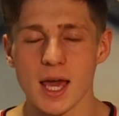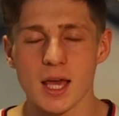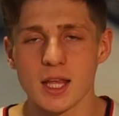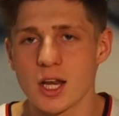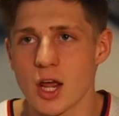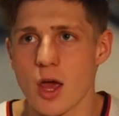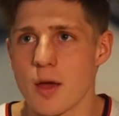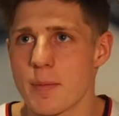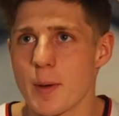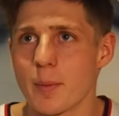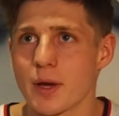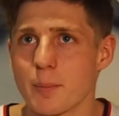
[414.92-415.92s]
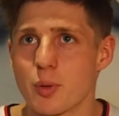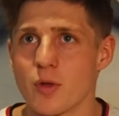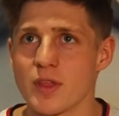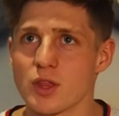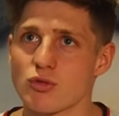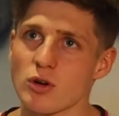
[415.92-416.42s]
you know, people can put
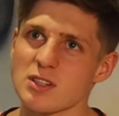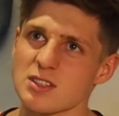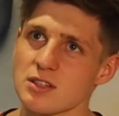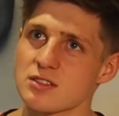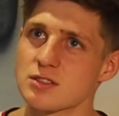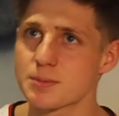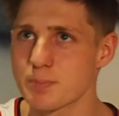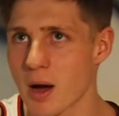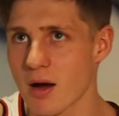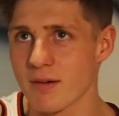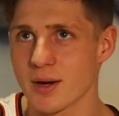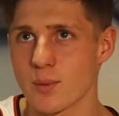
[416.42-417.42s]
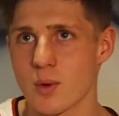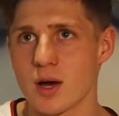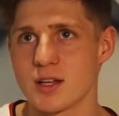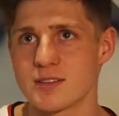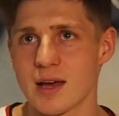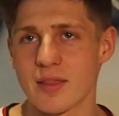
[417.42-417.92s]
these sort of inspiring
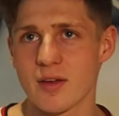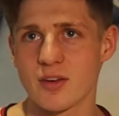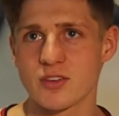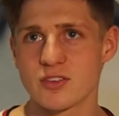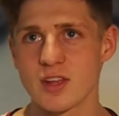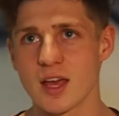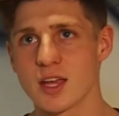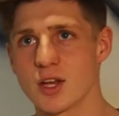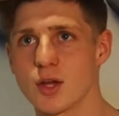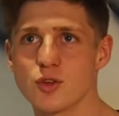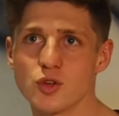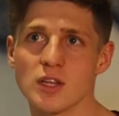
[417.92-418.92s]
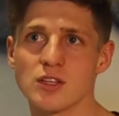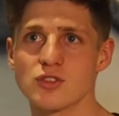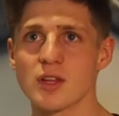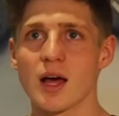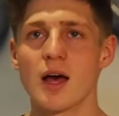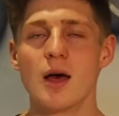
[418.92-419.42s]
words out there and say, you know, do this,
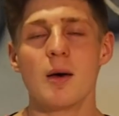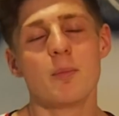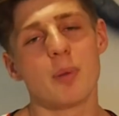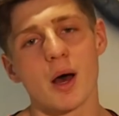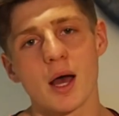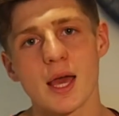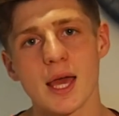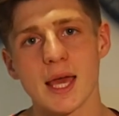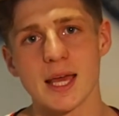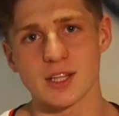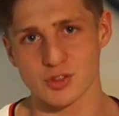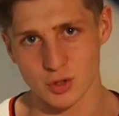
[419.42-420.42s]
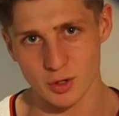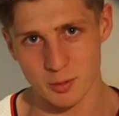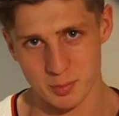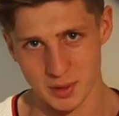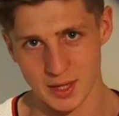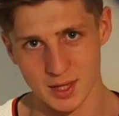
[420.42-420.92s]
do that, but it's gotta
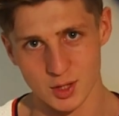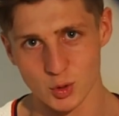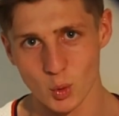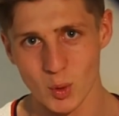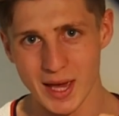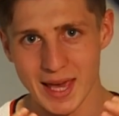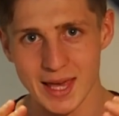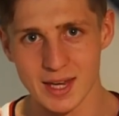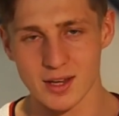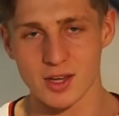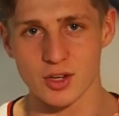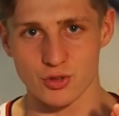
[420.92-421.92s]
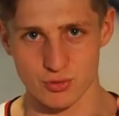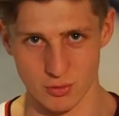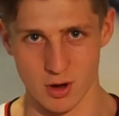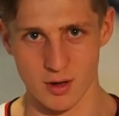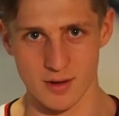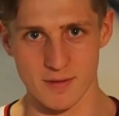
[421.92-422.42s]
be your inner
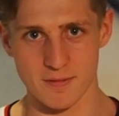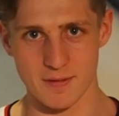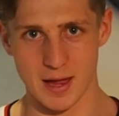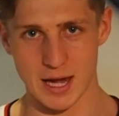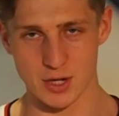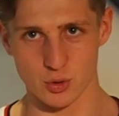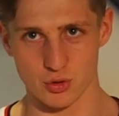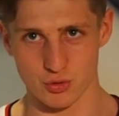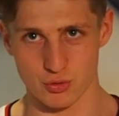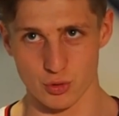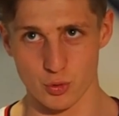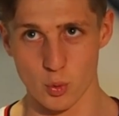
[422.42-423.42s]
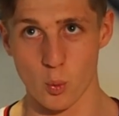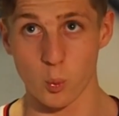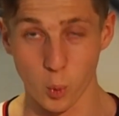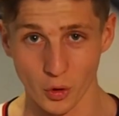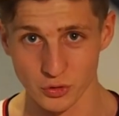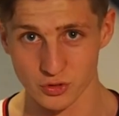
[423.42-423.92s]
drive and your true
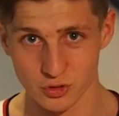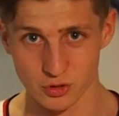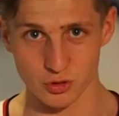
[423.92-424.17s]
want to